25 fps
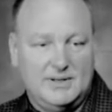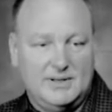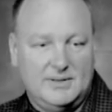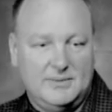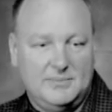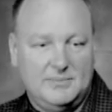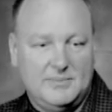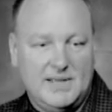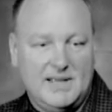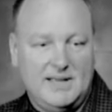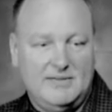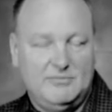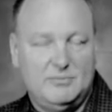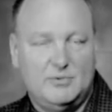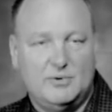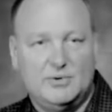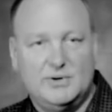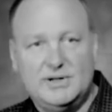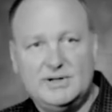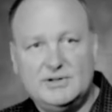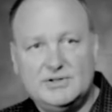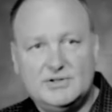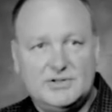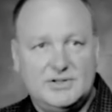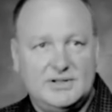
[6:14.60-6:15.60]
have more
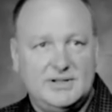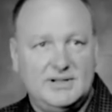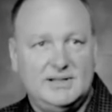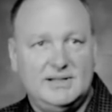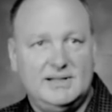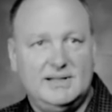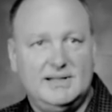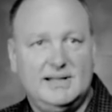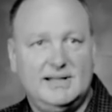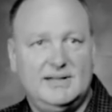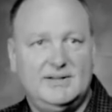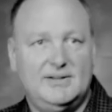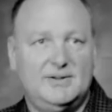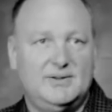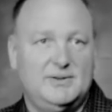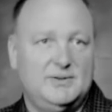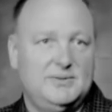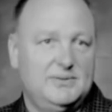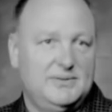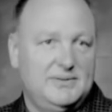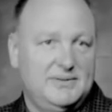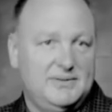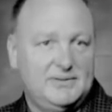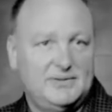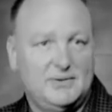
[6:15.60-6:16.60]
energy,
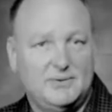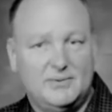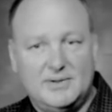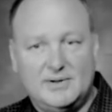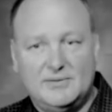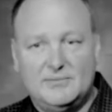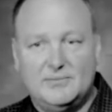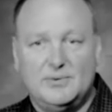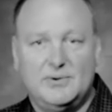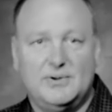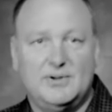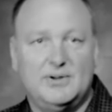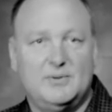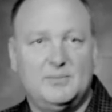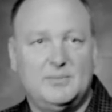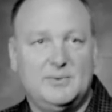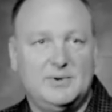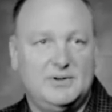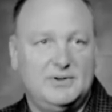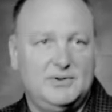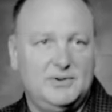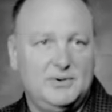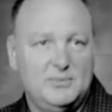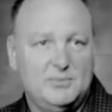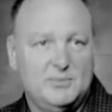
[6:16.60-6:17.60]
and so therefore you're going to want
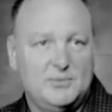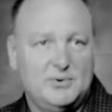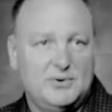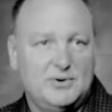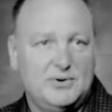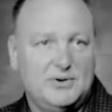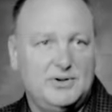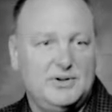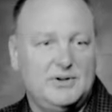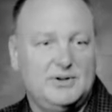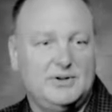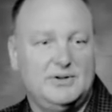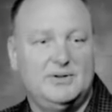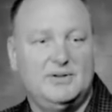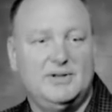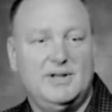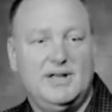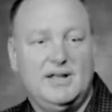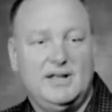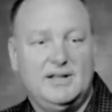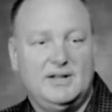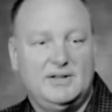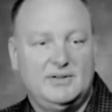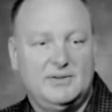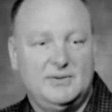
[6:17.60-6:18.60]
to do more. You're going
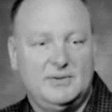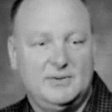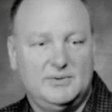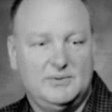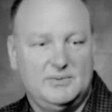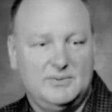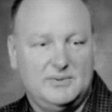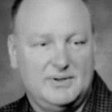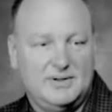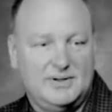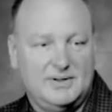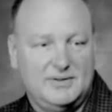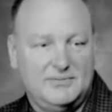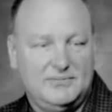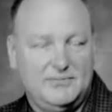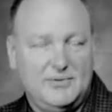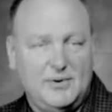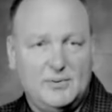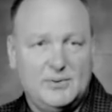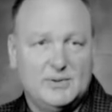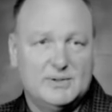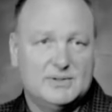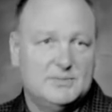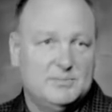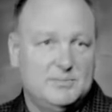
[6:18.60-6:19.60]
to
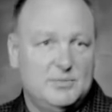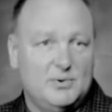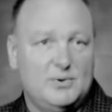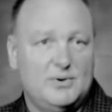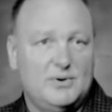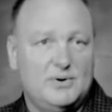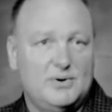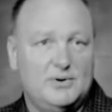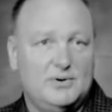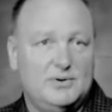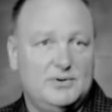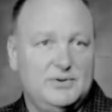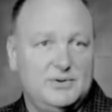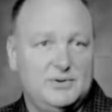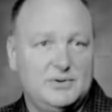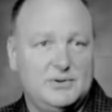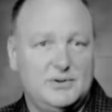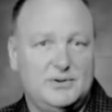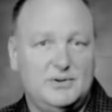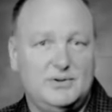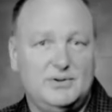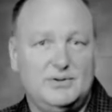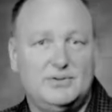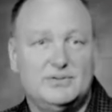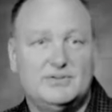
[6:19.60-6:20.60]
focus more on your
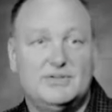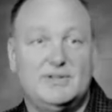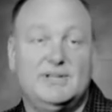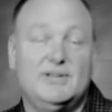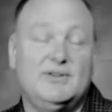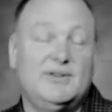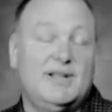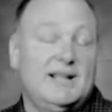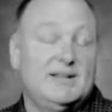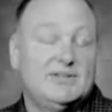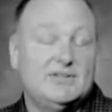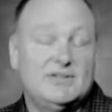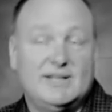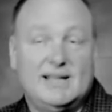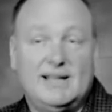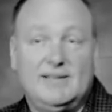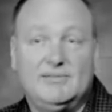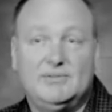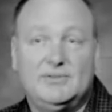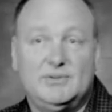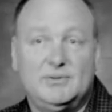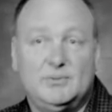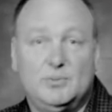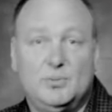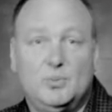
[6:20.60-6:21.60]
goals. Then you'll actually
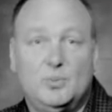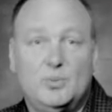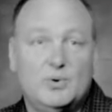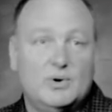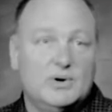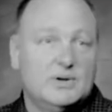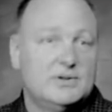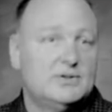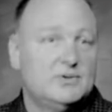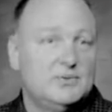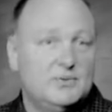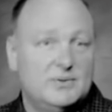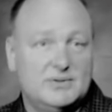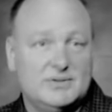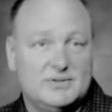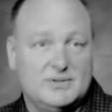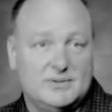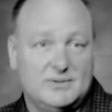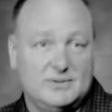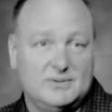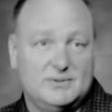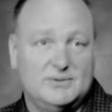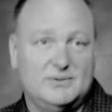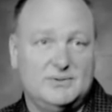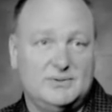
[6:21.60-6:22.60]
have to work towards
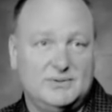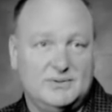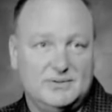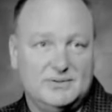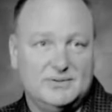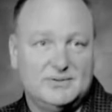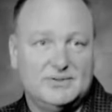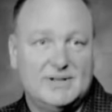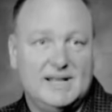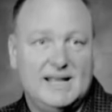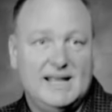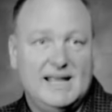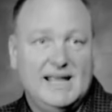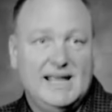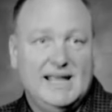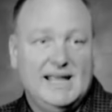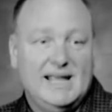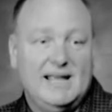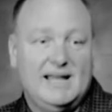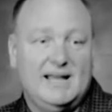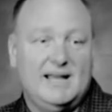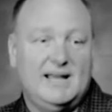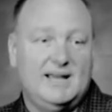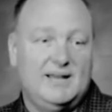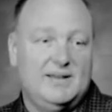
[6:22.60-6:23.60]
those goals.
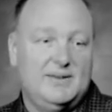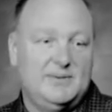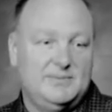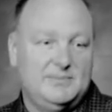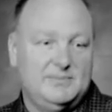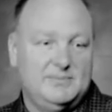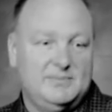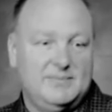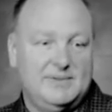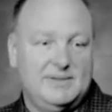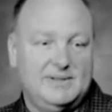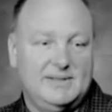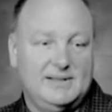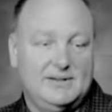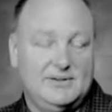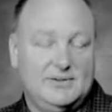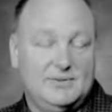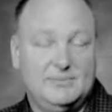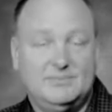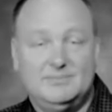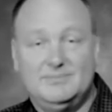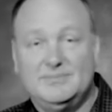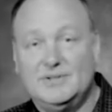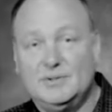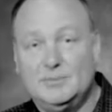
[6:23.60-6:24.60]

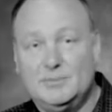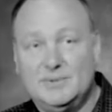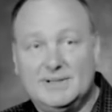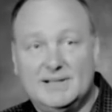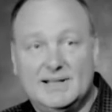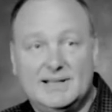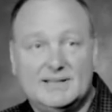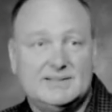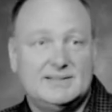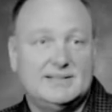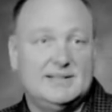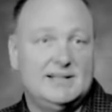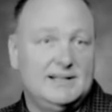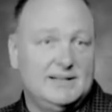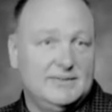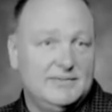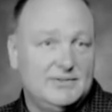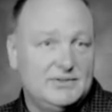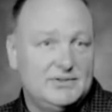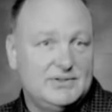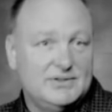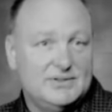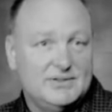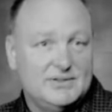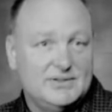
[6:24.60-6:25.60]
There'll be less
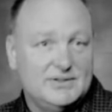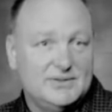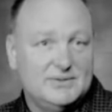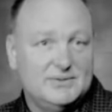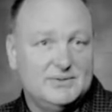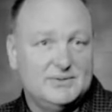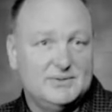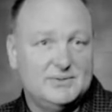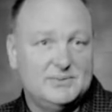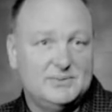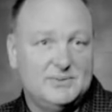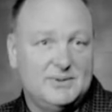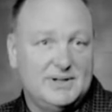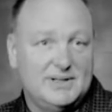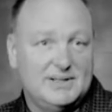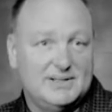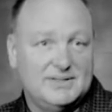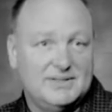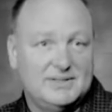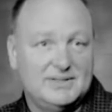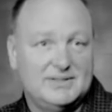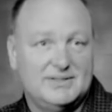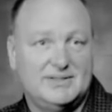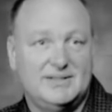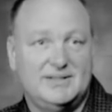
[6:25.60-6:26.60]
television shows to
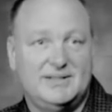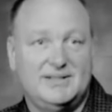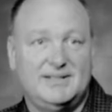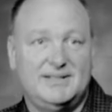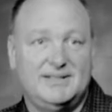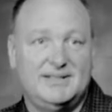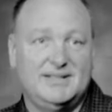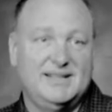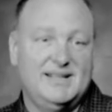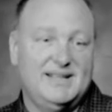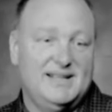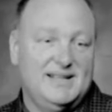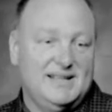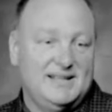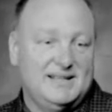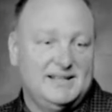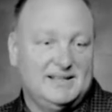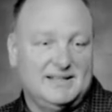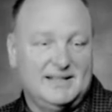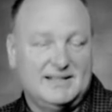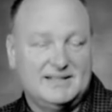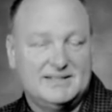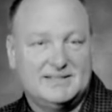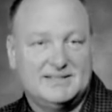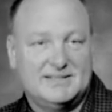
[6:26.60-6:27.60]
watch,
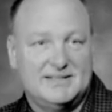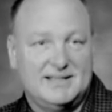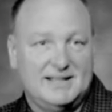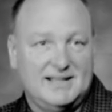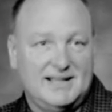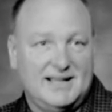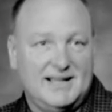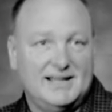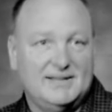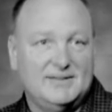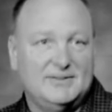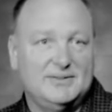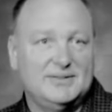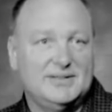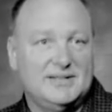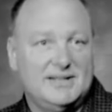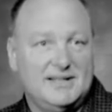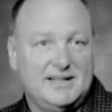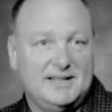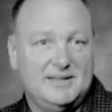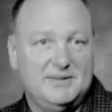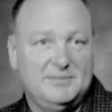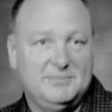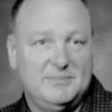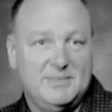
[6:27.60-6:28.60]
less idle
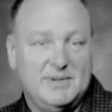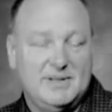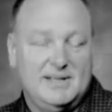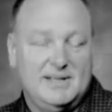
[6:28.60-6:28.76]
time.